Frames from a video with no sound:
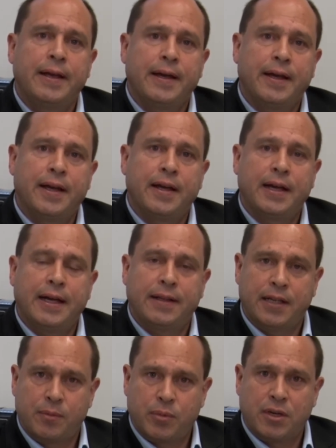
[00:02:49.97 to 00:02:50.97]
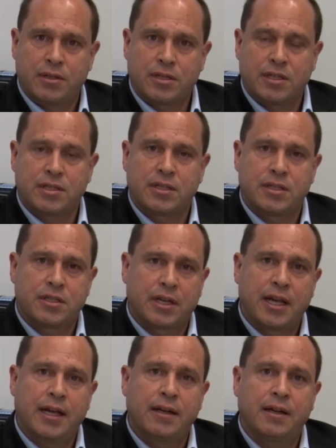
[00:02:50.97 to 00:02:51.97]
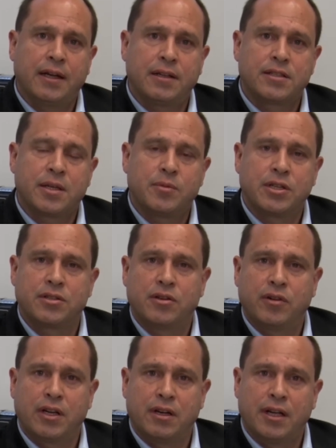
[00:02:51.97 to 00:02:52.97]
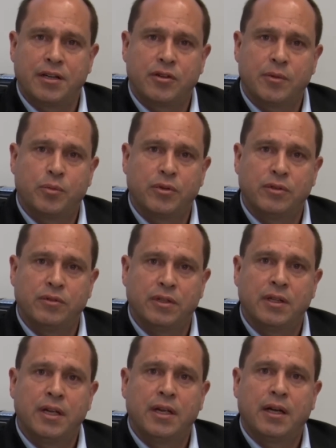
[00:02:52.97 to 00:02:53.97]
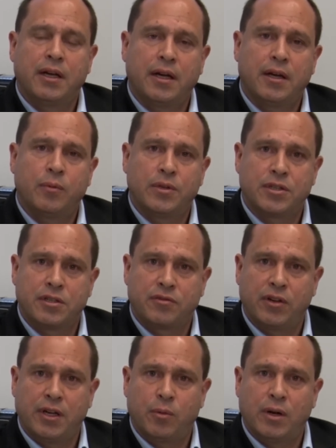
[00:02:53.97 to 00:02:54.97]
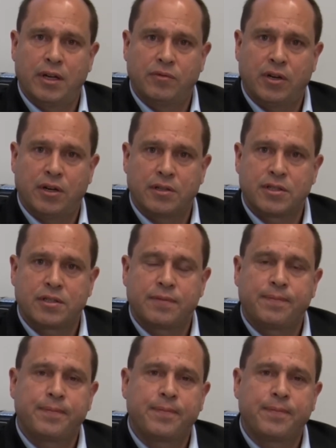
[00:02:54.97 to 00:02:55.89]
And that process is again subject to regulatory approval, which is fairly well advanced.